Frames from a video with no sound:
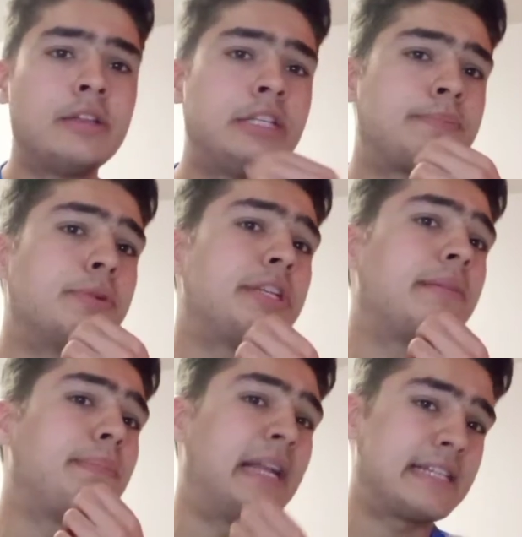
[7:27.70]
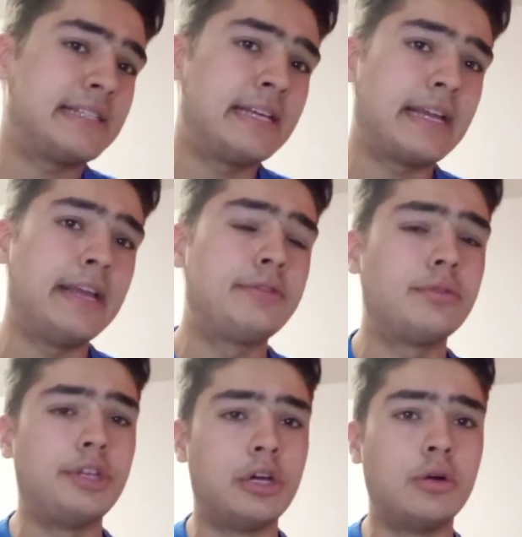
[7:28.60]
disposing plastic
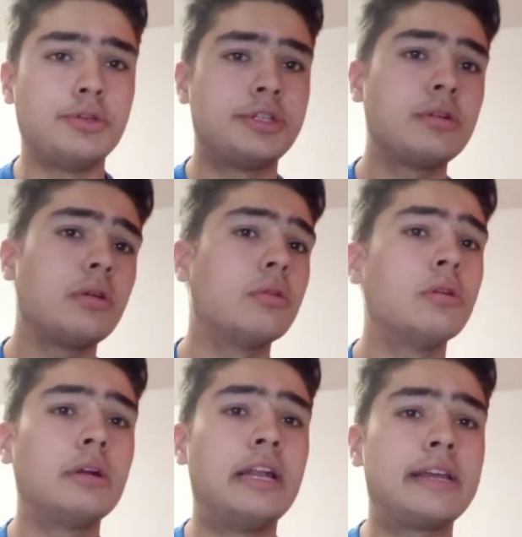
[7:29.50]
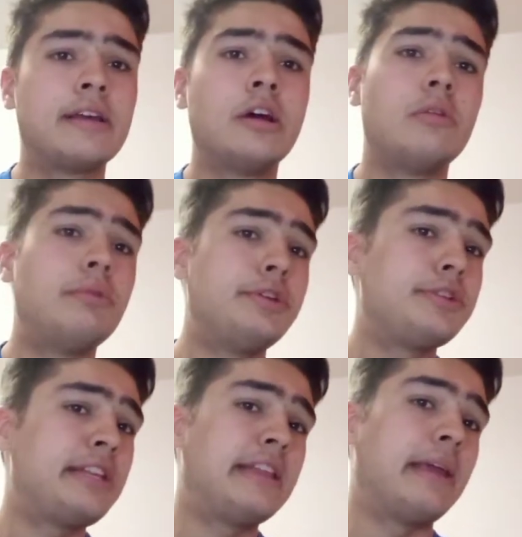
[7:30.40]
into the ocean, or like
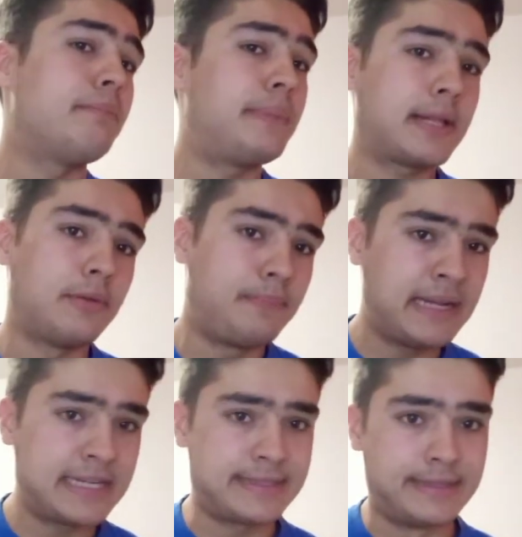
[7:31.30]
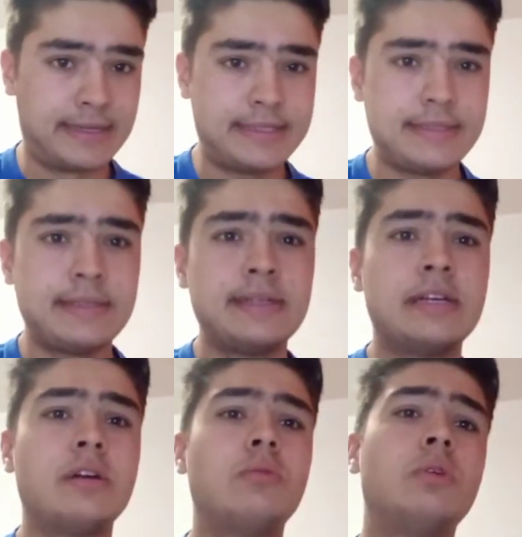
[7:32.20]
reducing the impact of plastics?
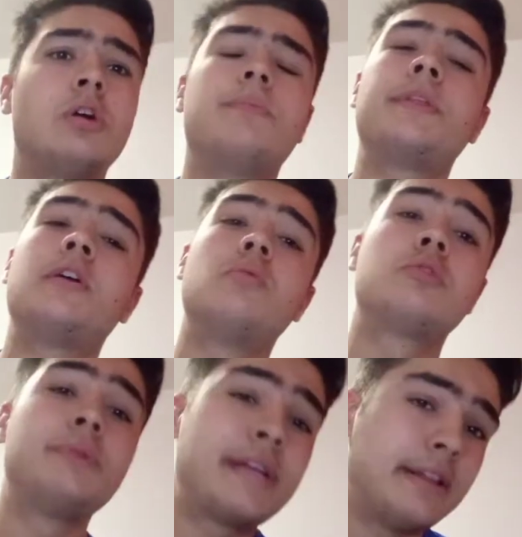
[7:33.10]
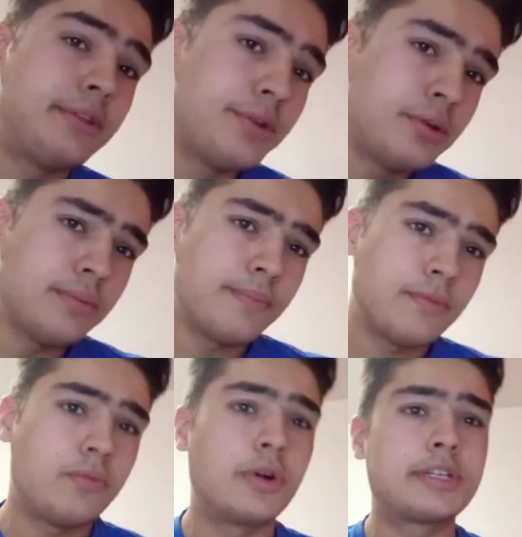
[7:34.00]
Well, what we can do,
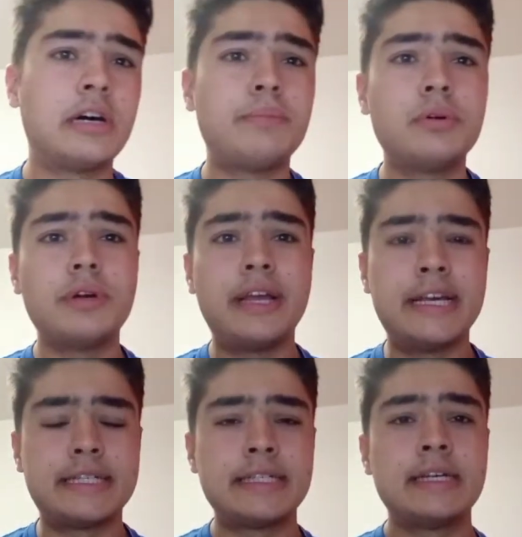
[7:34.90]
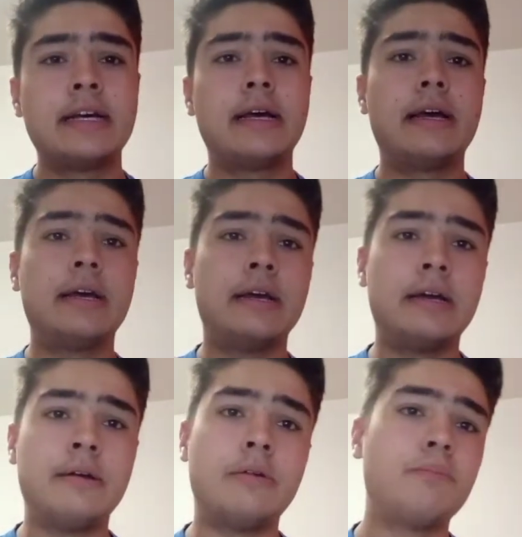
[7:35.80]
for example, is
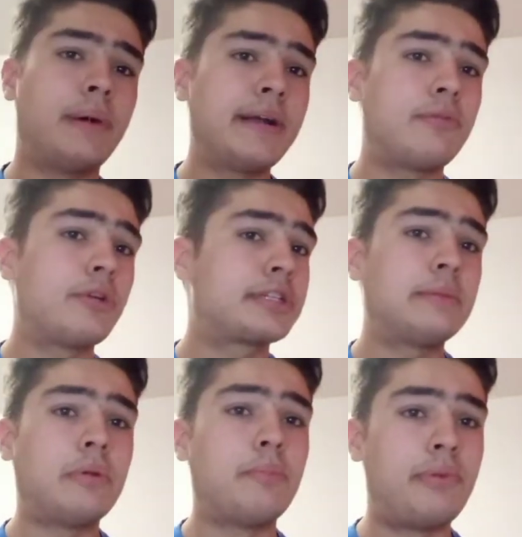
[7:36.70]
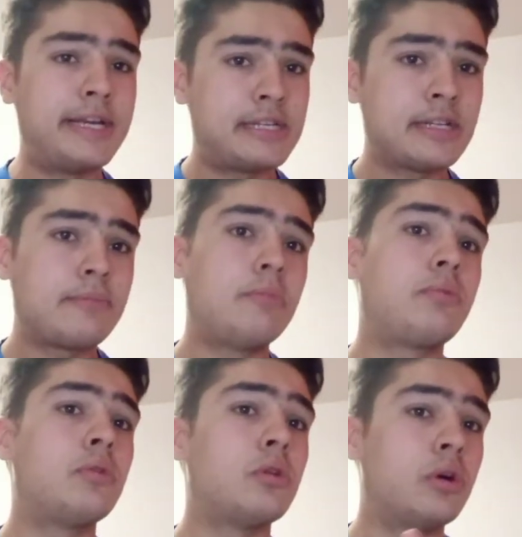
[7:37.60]
buy, for example, bracelets from
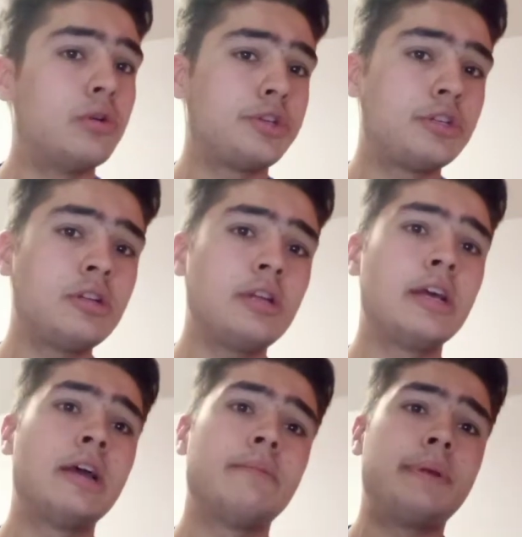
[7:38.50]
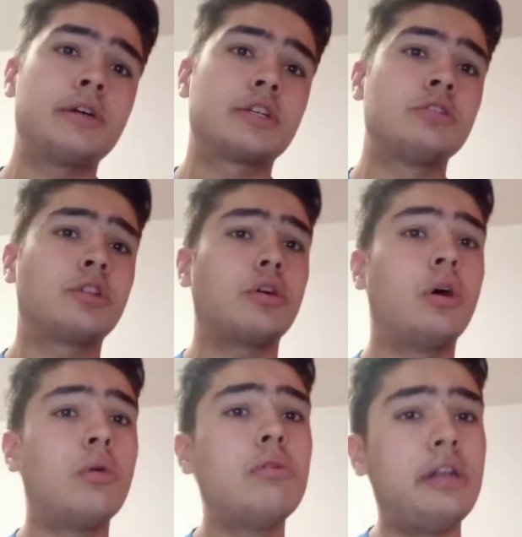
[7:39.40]
Full Ocean, because not
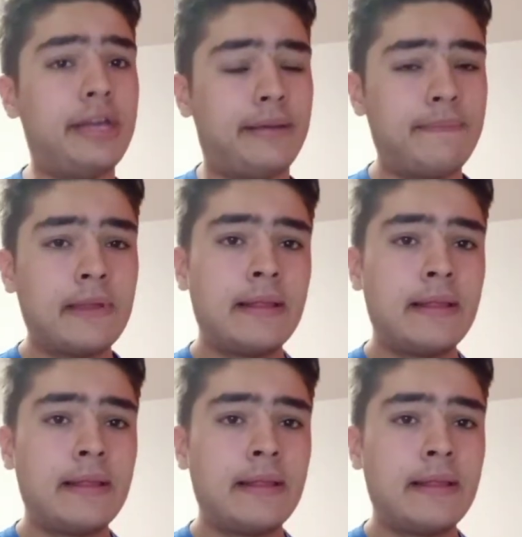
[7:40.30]
only